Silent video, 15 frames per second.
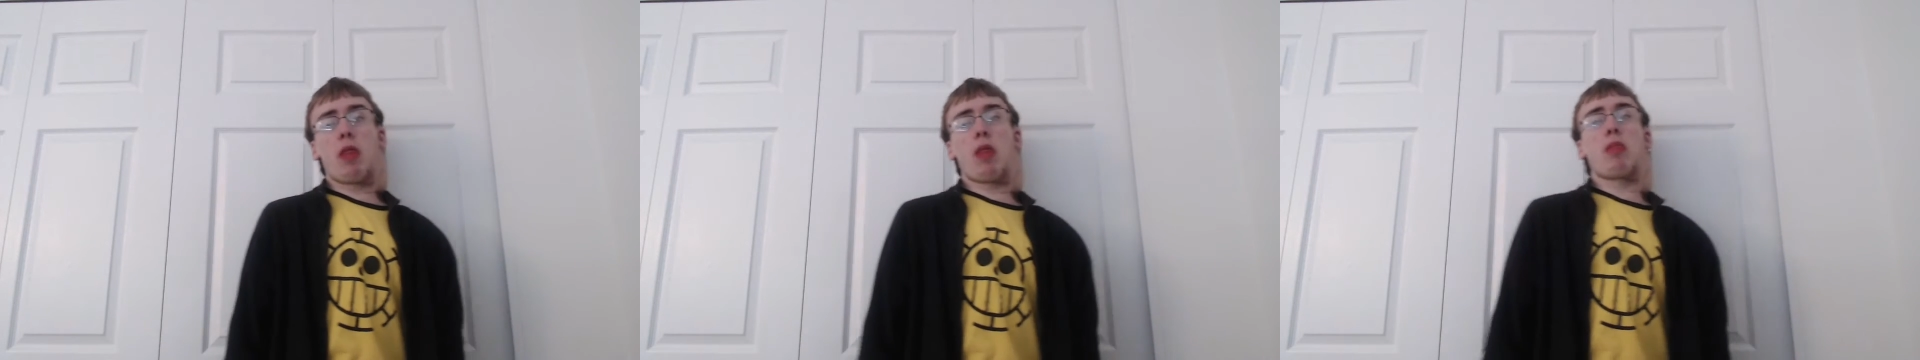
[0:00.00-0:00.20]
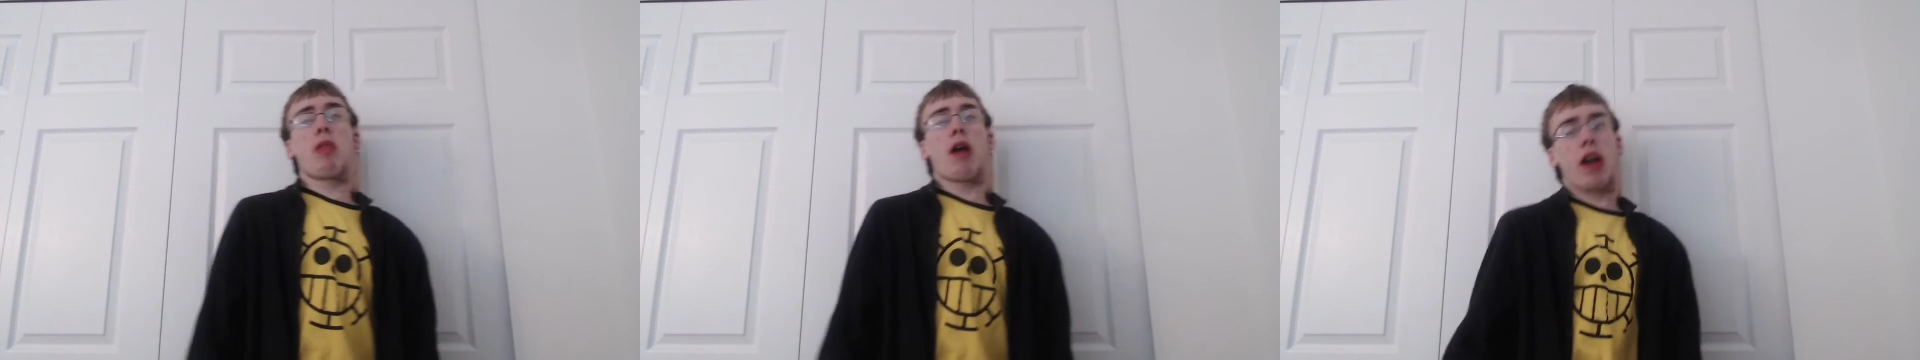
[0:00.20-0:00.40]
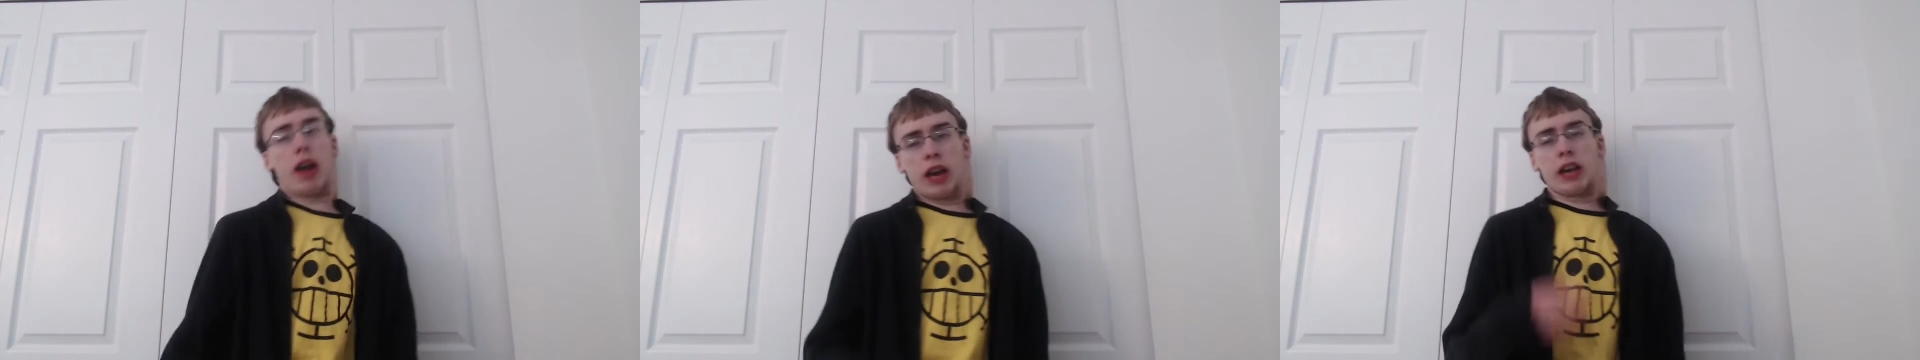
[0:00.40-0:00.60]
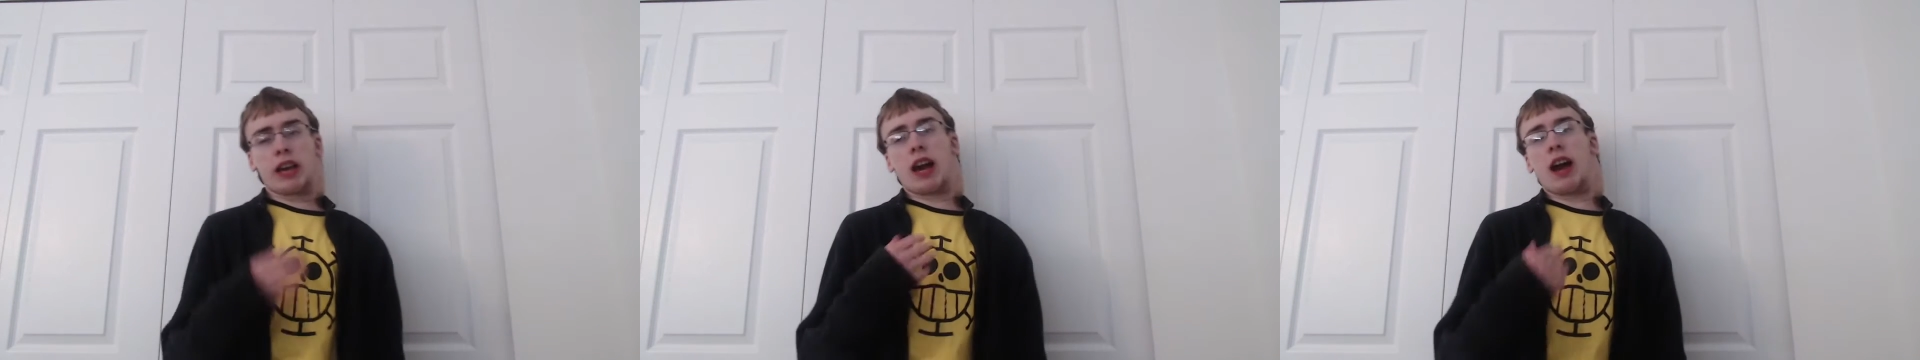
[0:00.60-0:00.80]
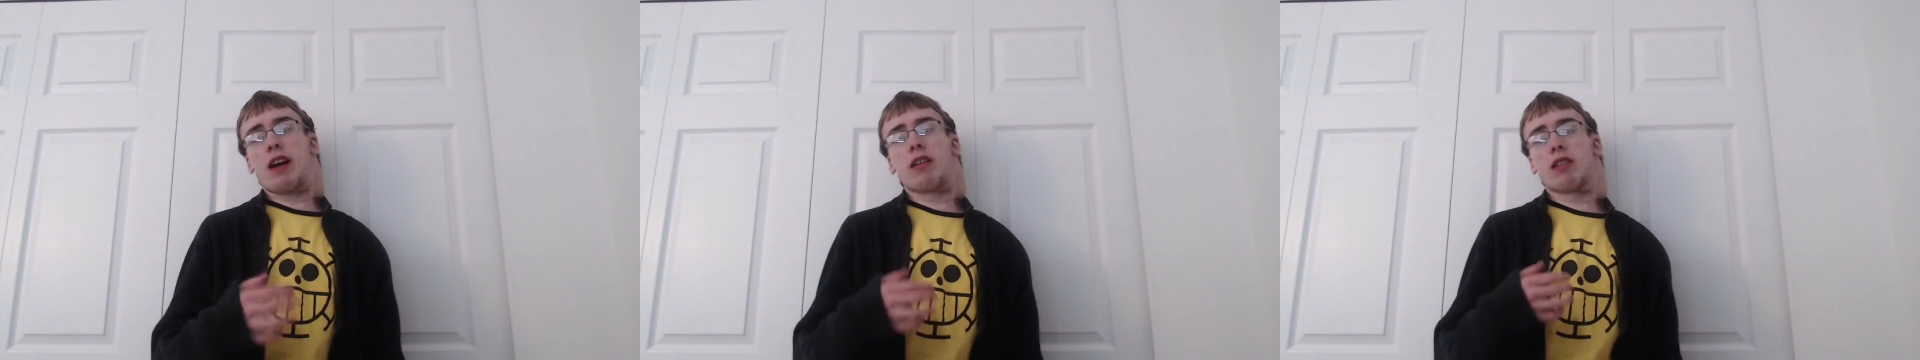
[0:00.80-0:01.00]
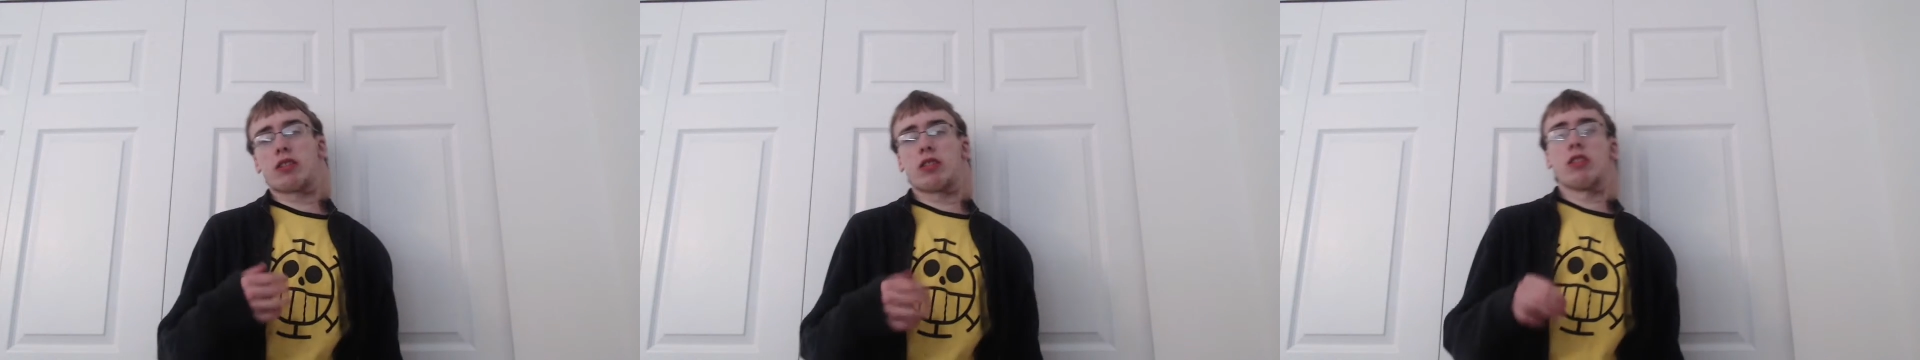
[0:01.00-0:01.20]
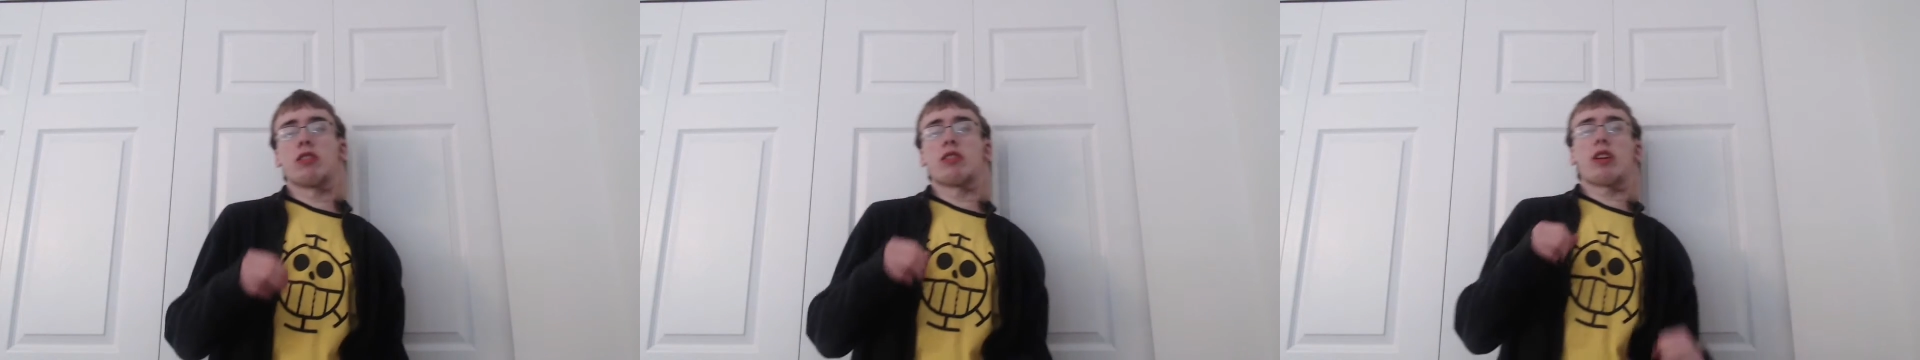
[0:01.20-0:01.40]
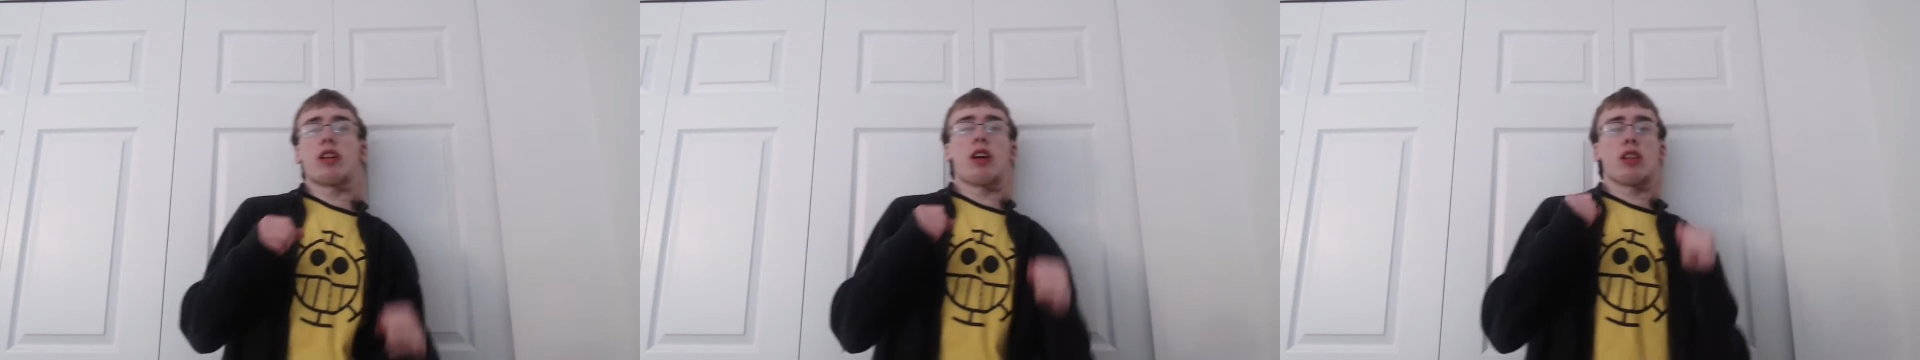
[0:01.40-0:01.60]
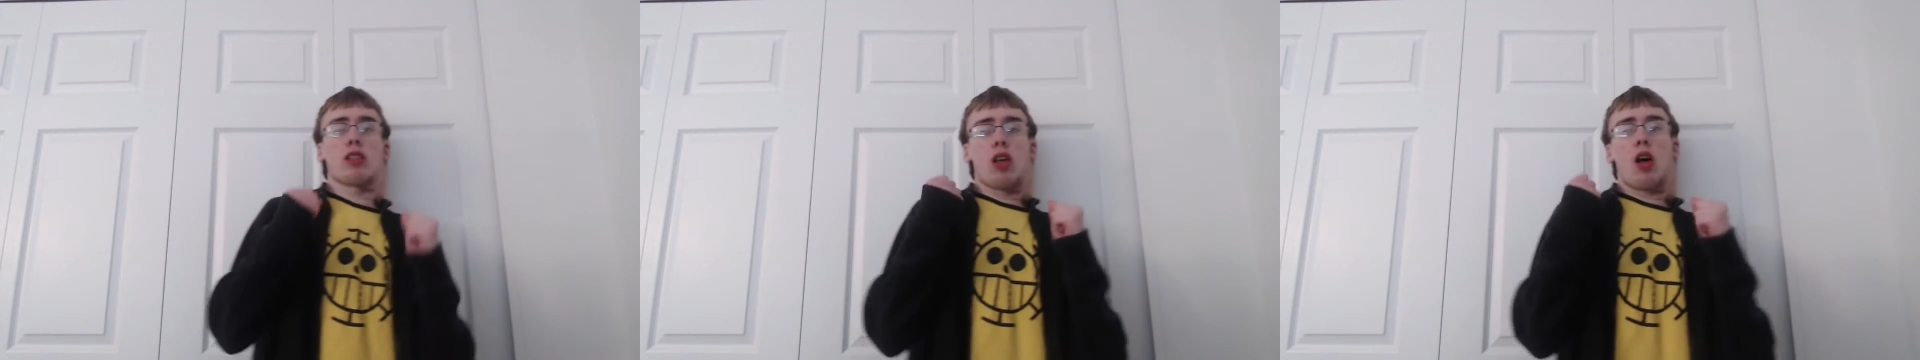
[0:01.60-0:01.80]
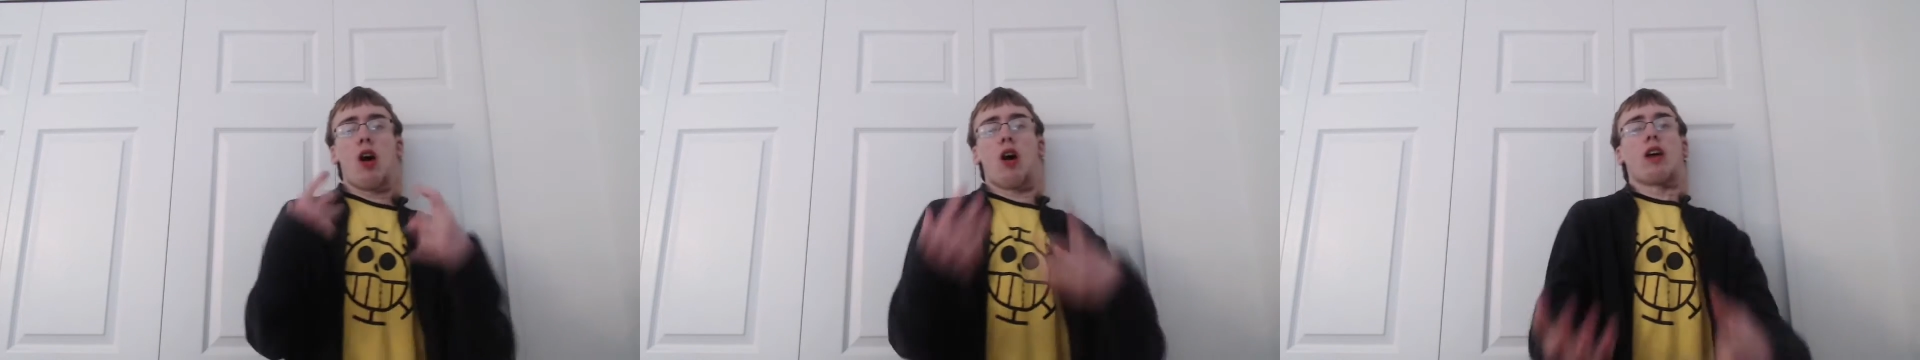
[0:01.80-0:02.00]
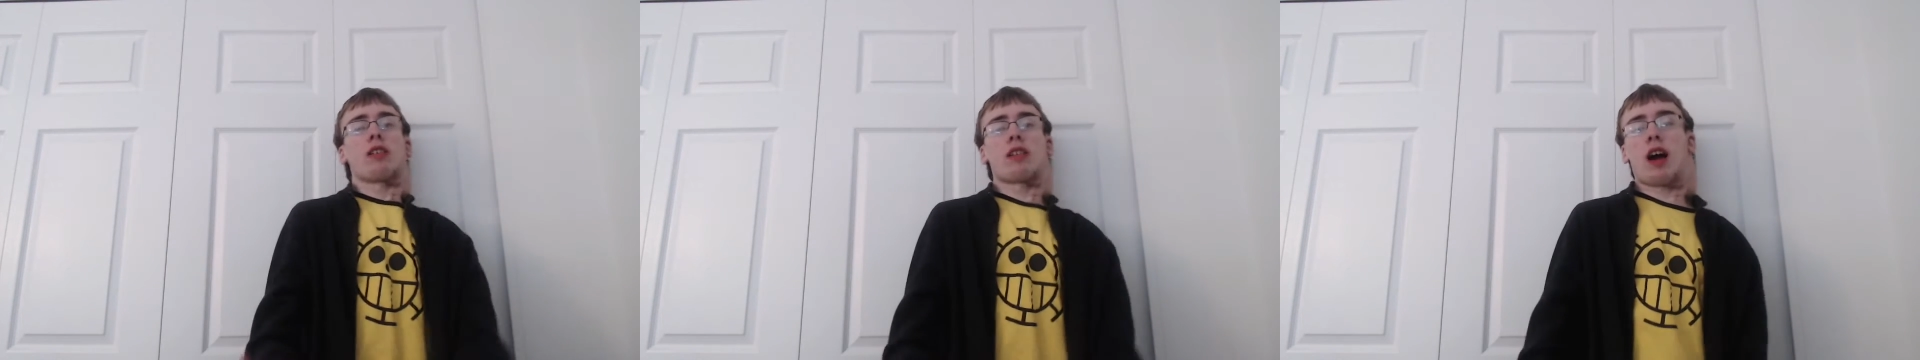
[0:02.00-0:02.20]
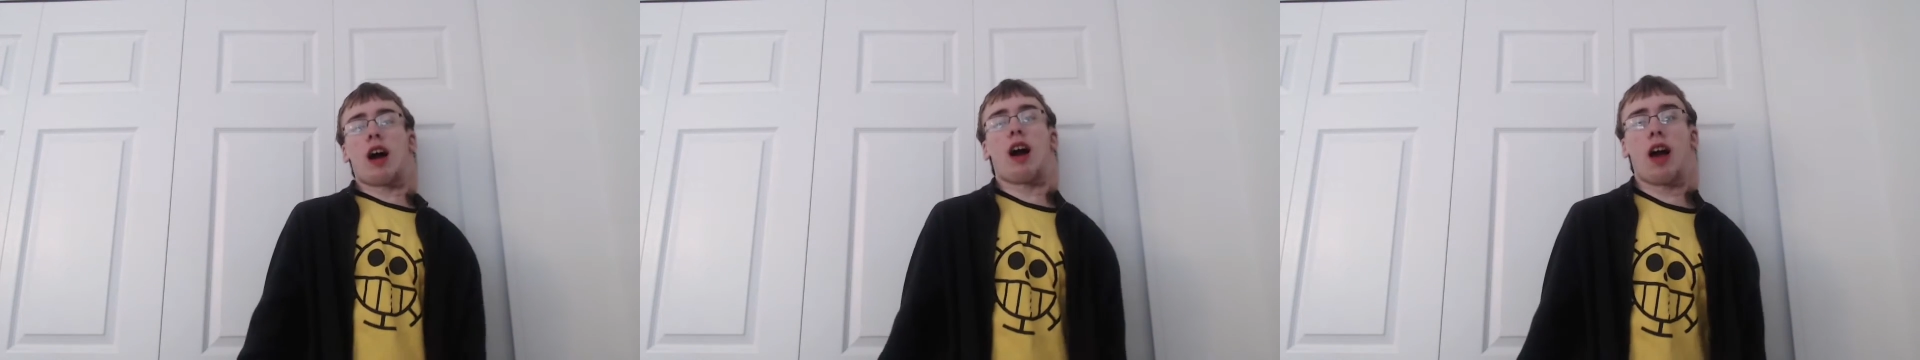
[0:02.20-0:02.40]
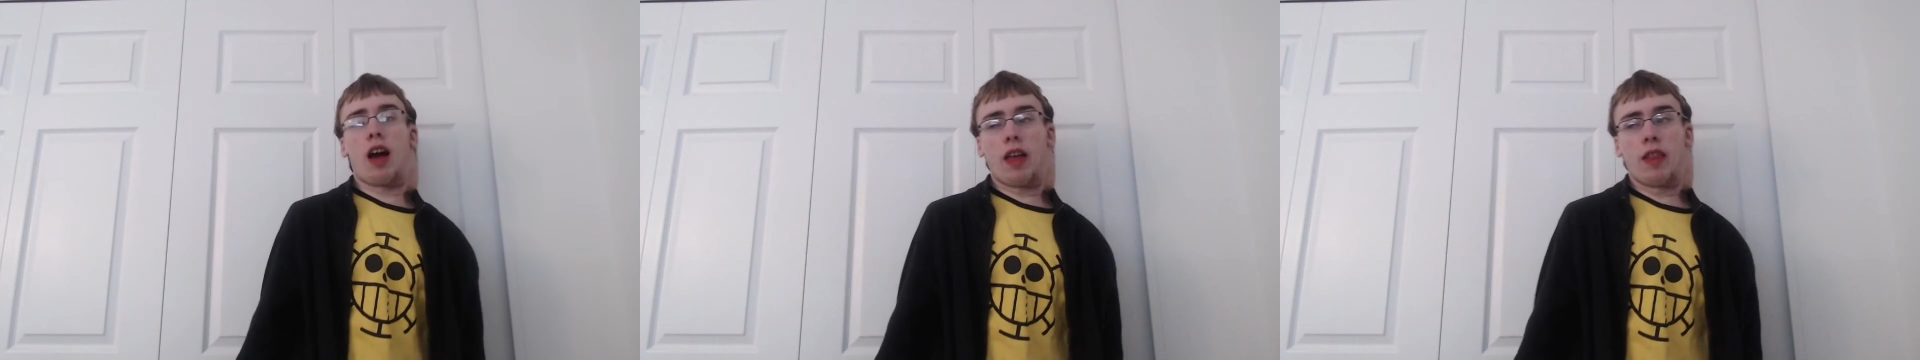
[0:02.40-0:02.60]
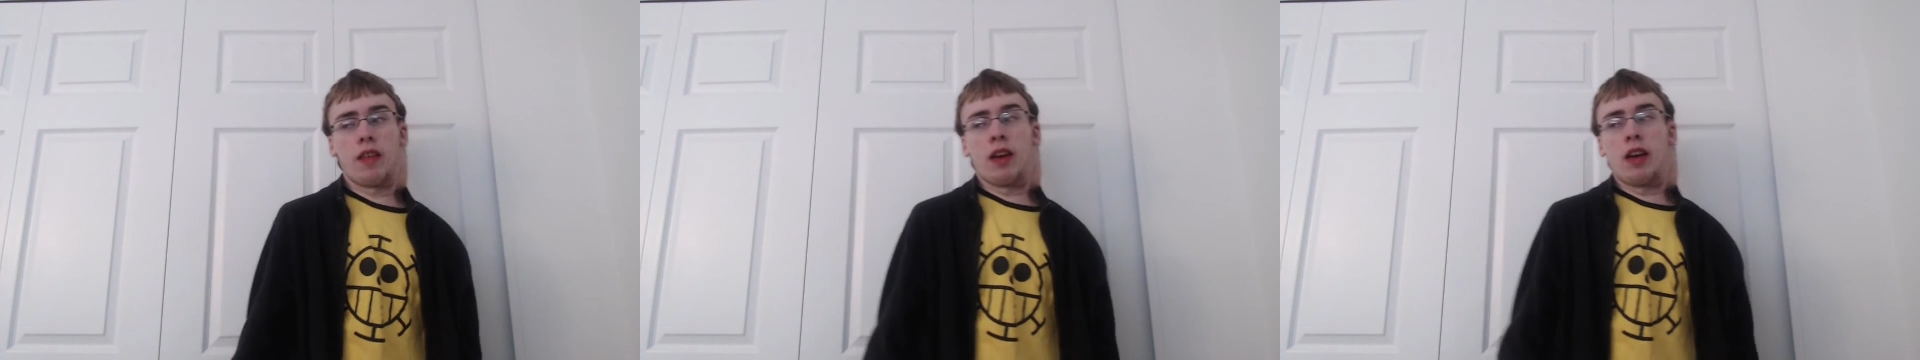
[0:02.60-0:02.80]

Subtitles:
the main characters in a long time.